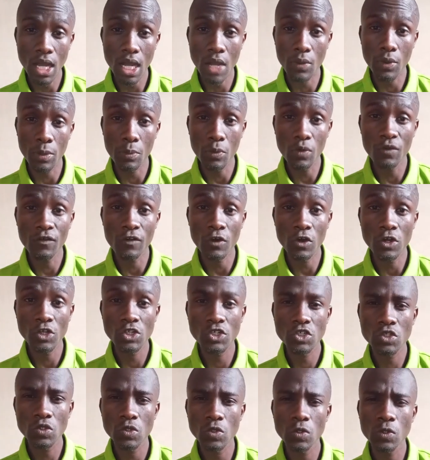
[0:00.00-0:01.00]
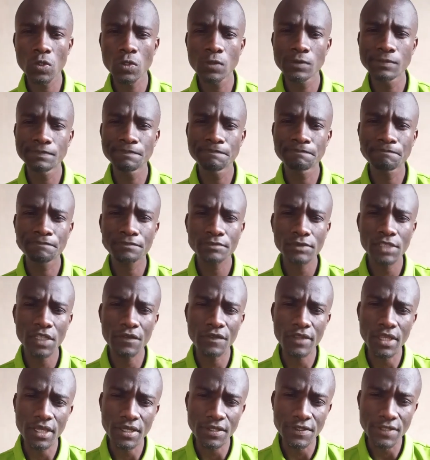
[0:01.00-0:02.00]
we move on to
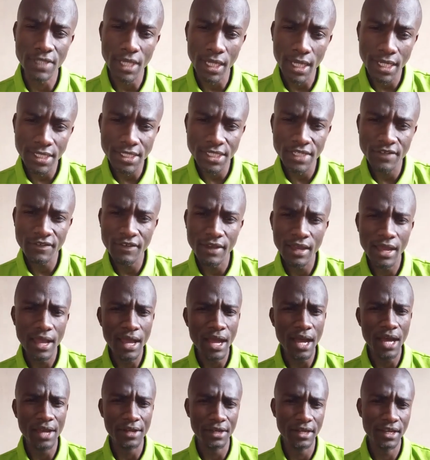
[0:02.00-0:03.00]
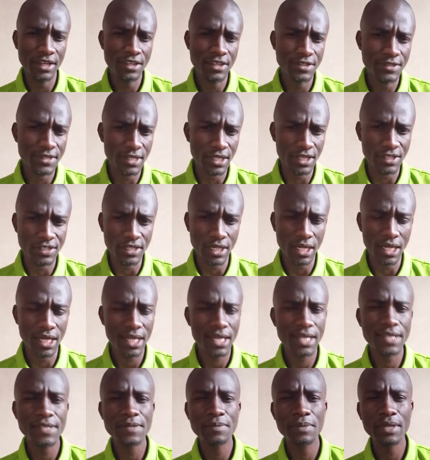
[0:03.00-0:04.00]
the executive and legislature.
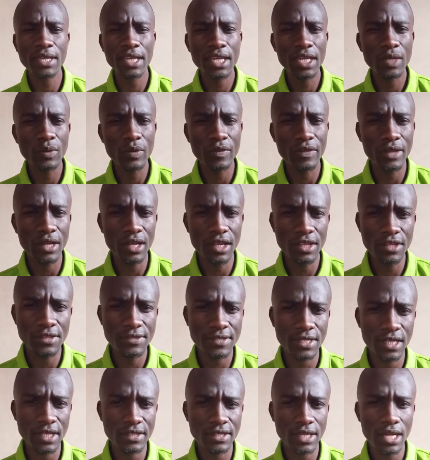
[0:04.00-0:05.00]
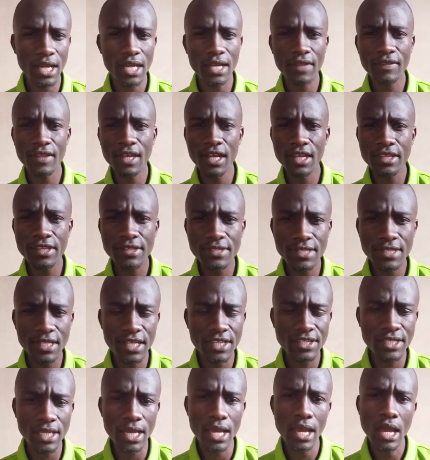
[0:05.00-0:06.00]
Let us begin with the legislature. Under the
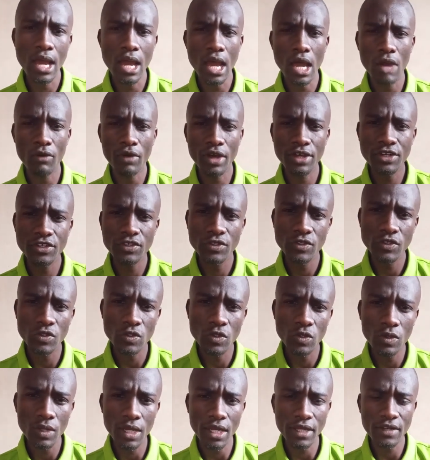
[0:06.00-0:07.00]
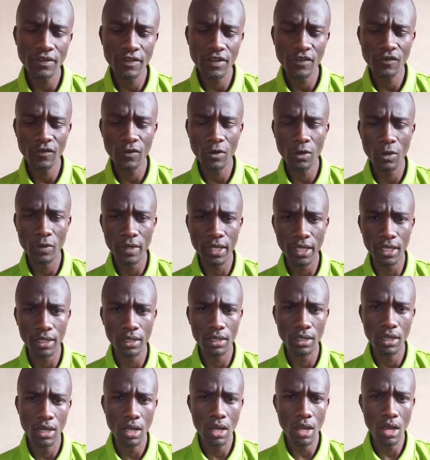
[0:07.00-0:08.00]
legislature, I want you to look at the following
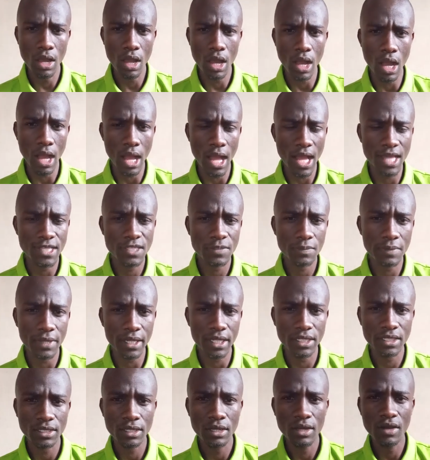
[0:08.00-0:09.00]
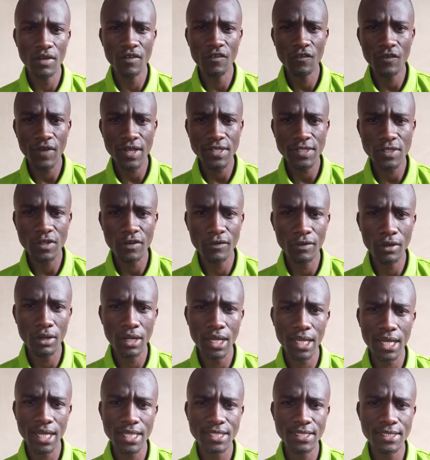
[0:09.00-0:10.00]
aspect. First of all,
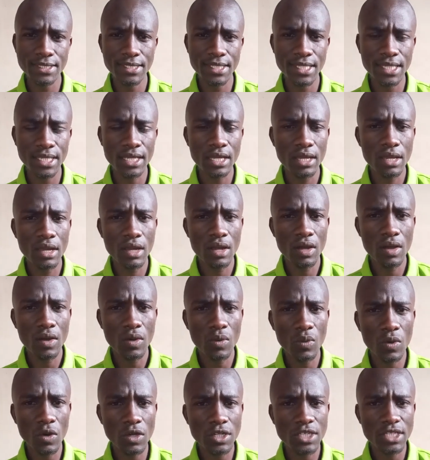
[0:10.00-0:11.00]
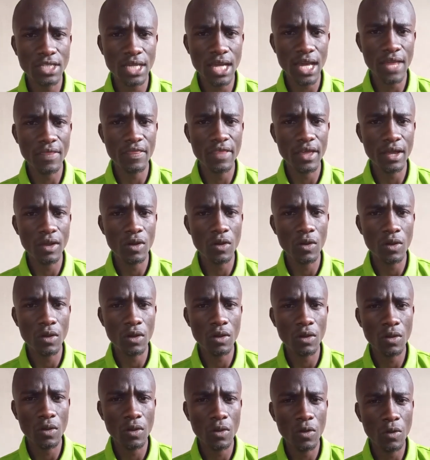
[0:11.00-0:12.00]
let us see what are the
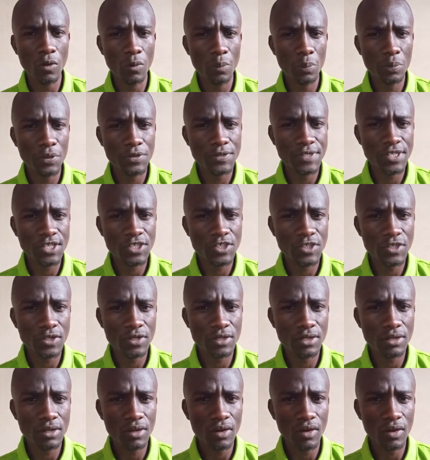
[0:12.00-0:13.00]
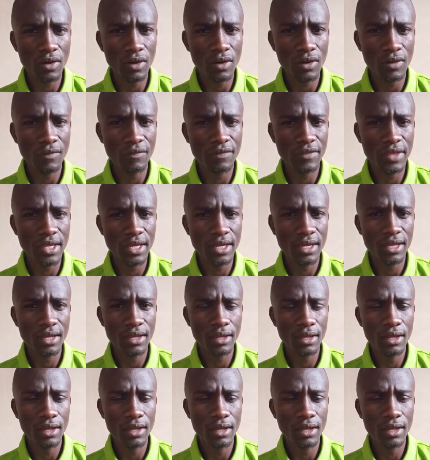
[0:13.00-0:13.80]
composition of the